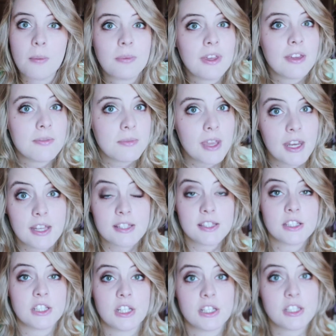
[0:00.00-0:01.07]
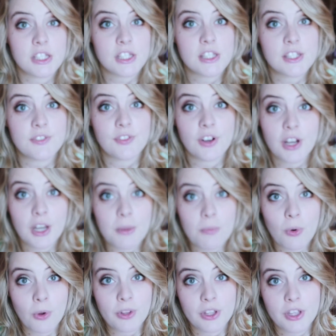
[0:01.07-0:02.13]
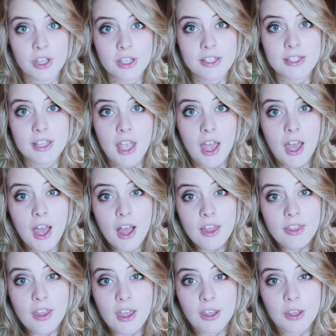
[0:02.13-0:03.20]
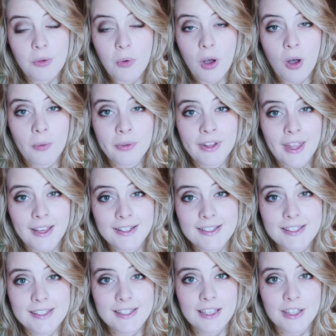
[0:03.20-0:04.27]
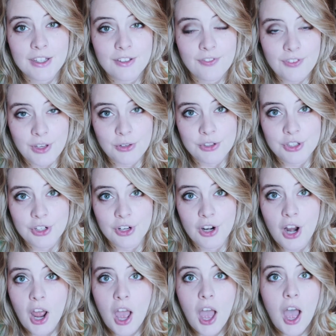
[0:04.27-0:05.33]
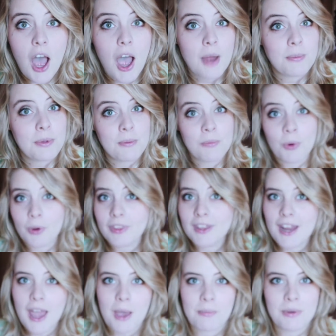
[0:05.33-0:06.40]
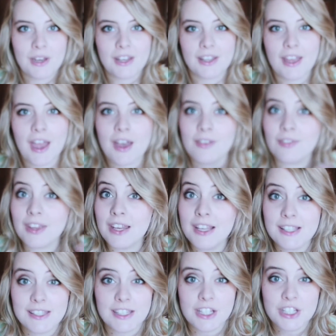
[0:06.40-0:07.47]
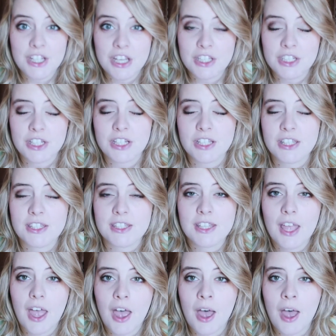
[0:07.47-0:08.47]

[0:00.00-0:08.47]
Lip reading: Give me any suggestions for any more looks that you all would like to see in the future. I'd be more than happy to have any suggestions.